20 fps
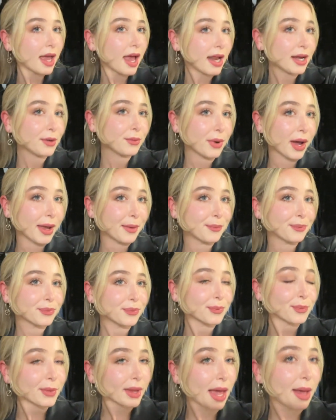Anyway,
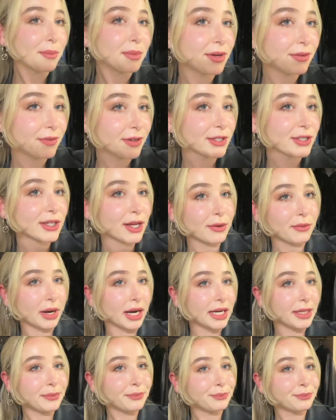I'm gonna finish getting
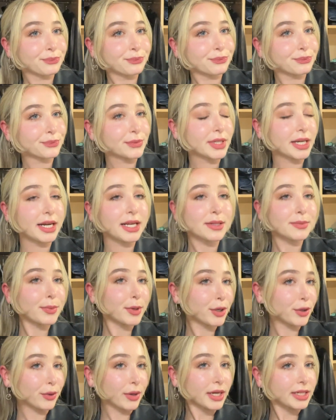ready. Today's been
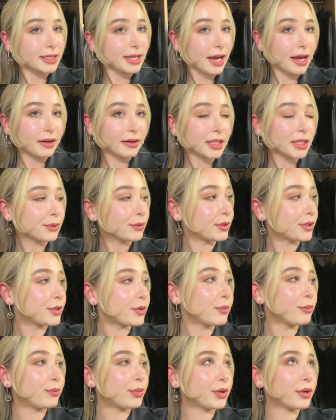a great day. It was
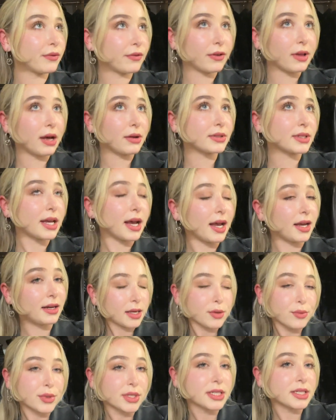beautiful outside.
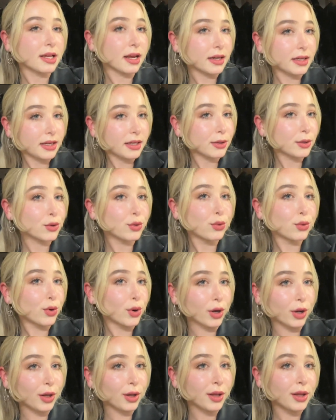It was sunny and
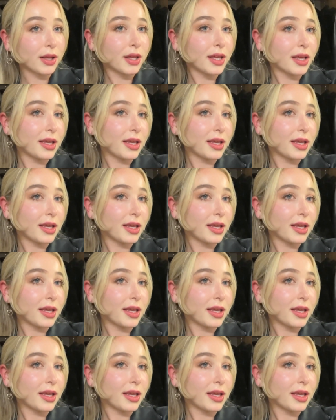cool.